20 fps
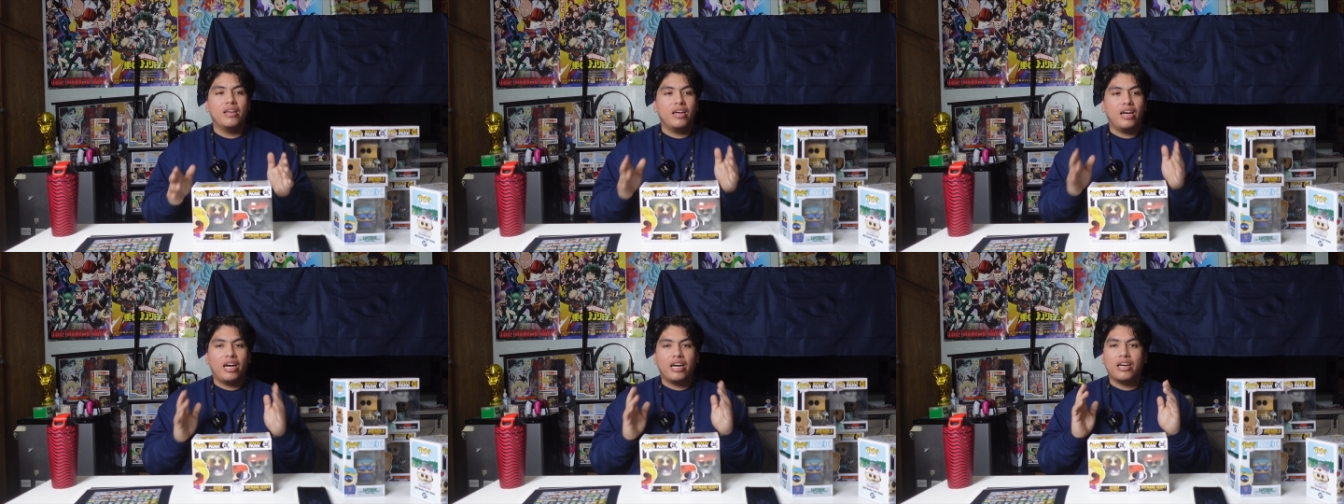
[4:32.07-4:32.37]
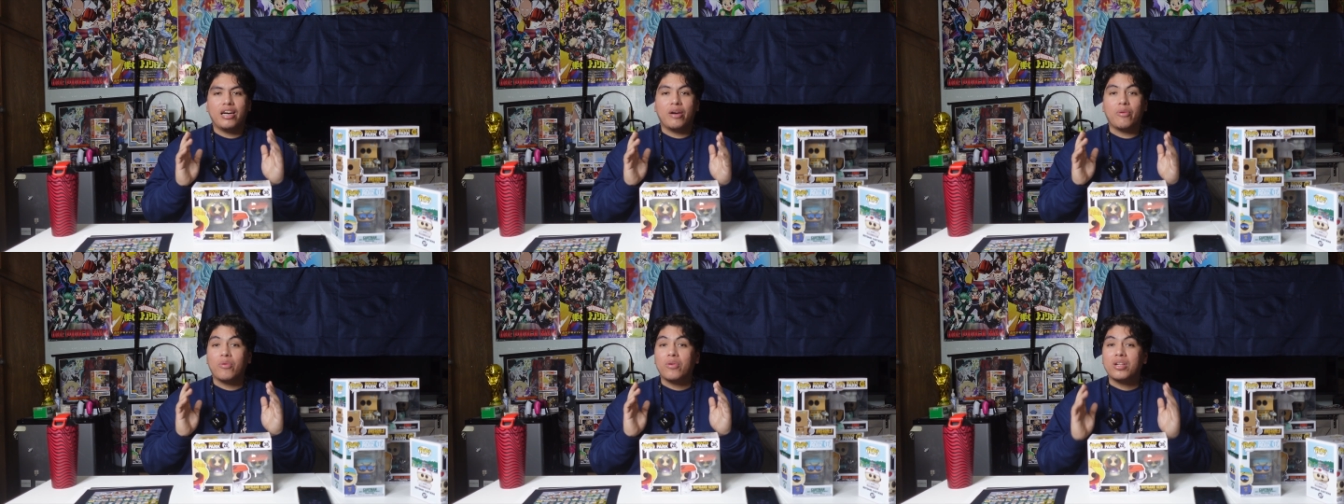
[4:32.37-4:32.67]
Uh,
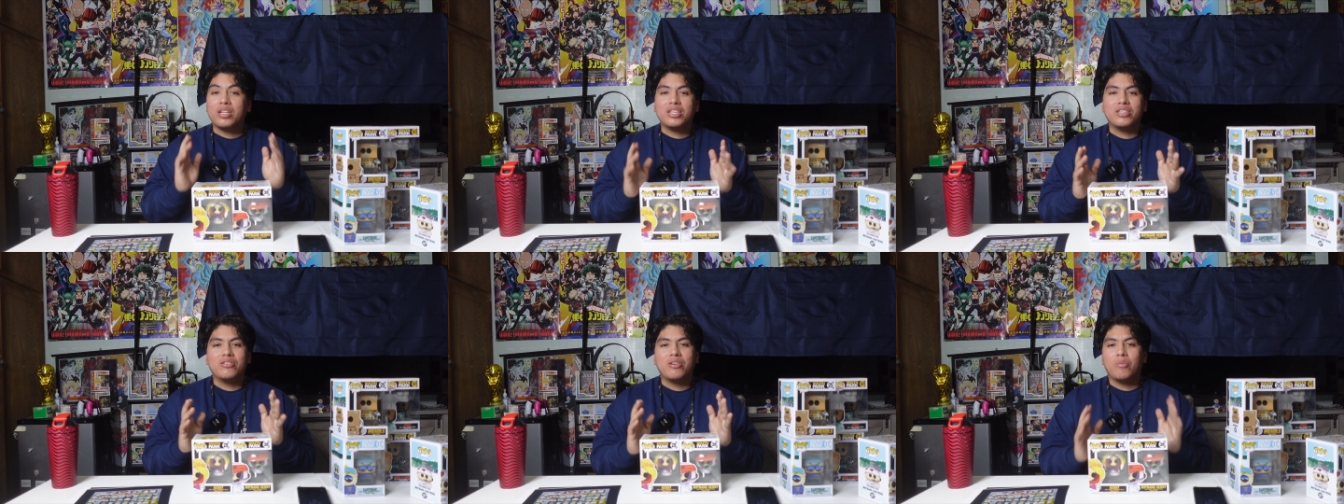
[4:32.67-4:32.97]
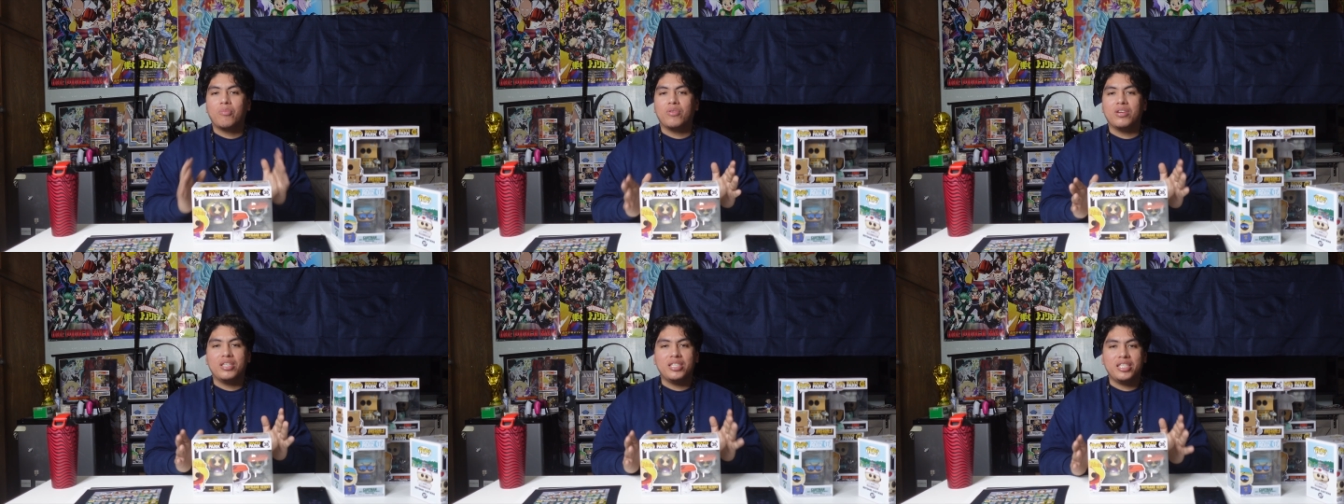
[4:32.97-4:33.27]
I really do
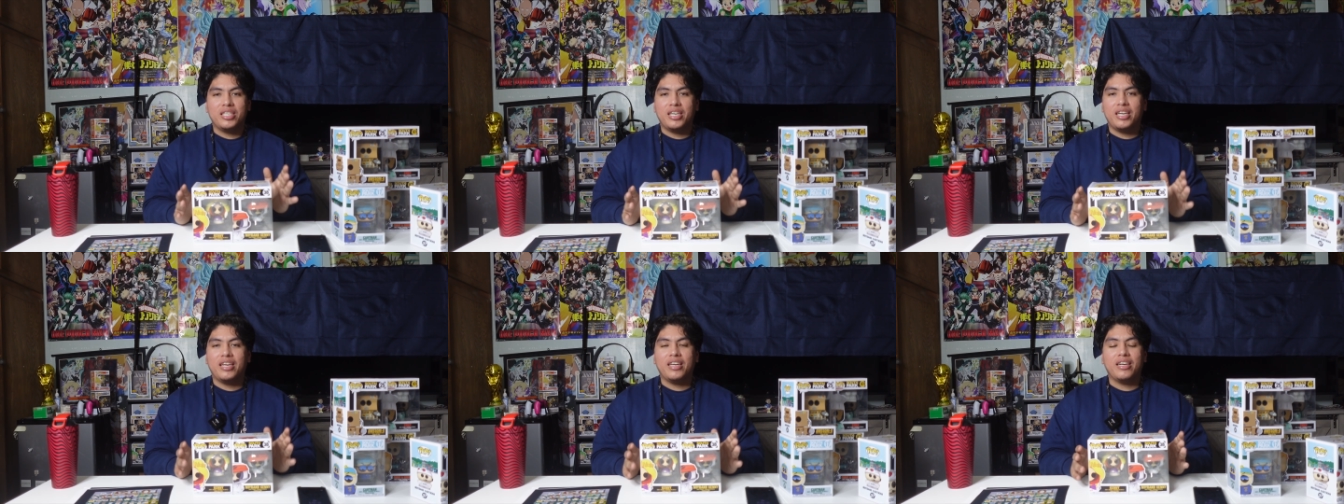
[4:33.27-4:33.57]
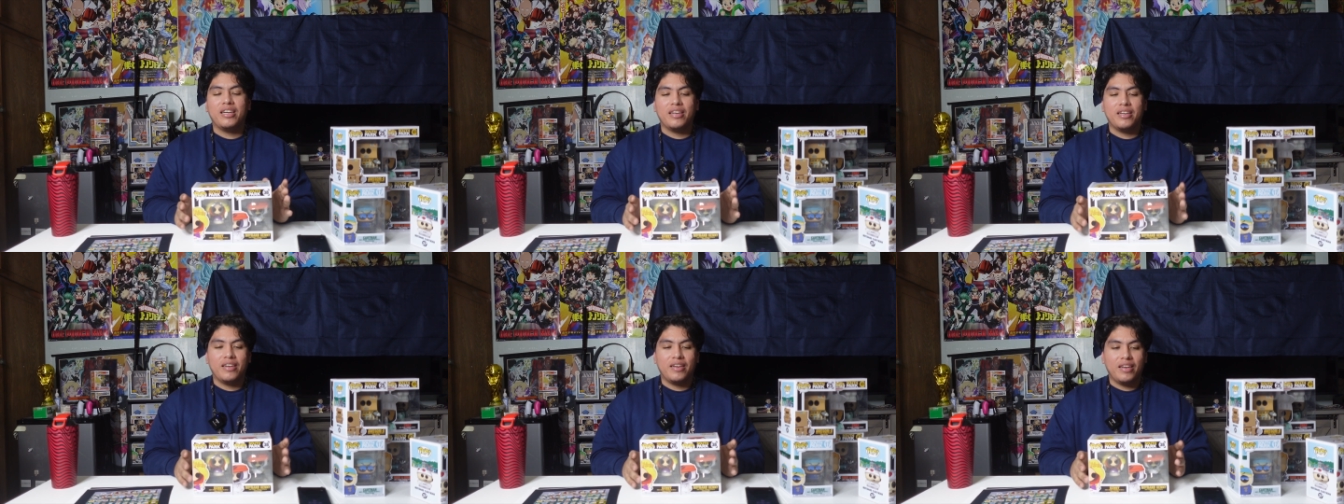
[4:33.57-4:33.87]

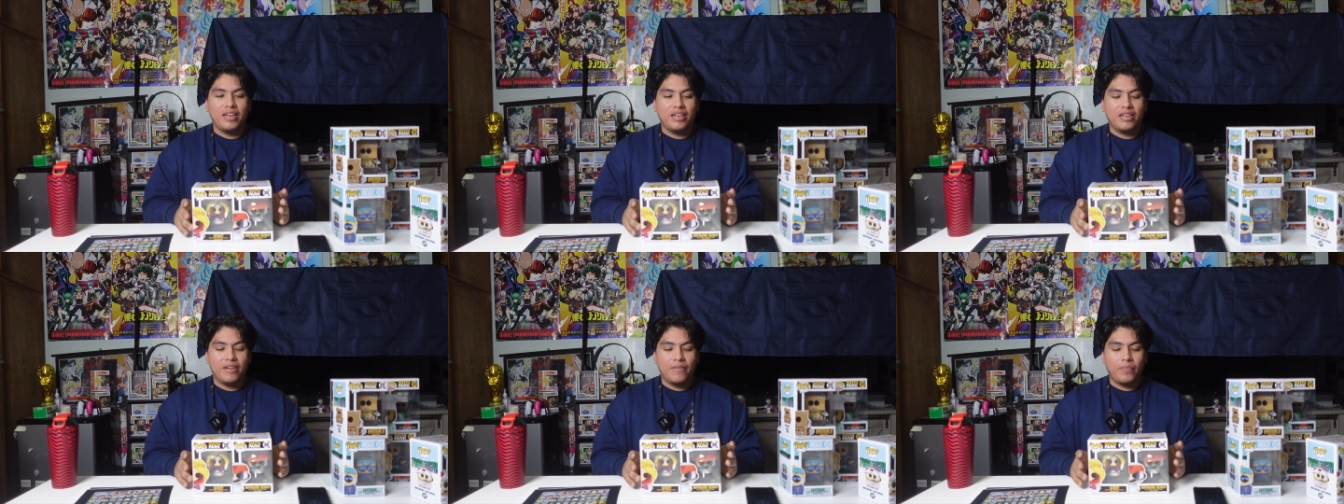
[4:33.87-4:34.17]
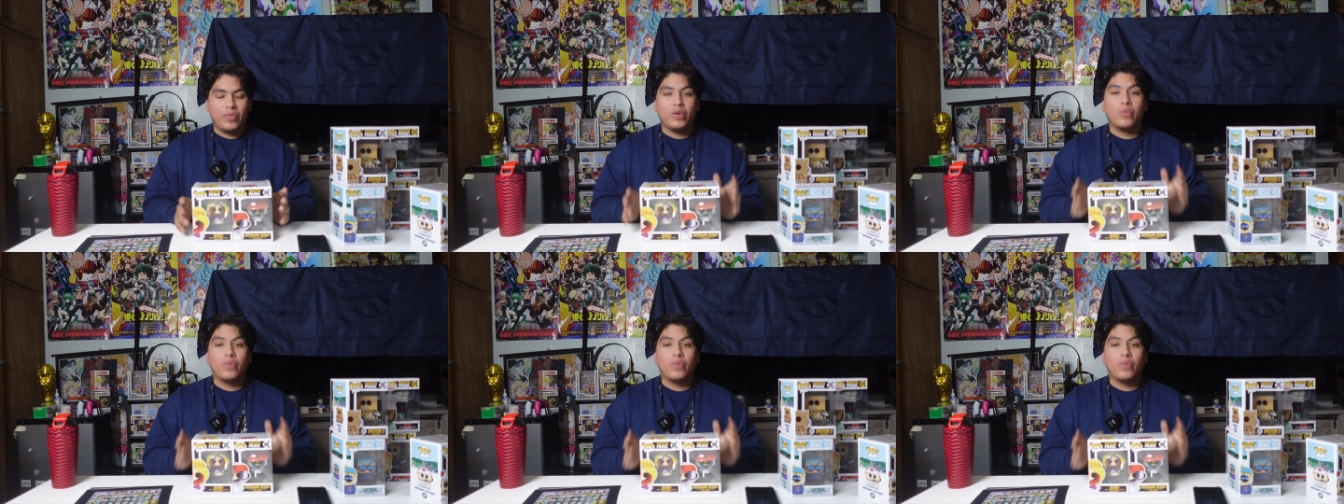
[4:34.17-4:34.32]
appreciate it, and um,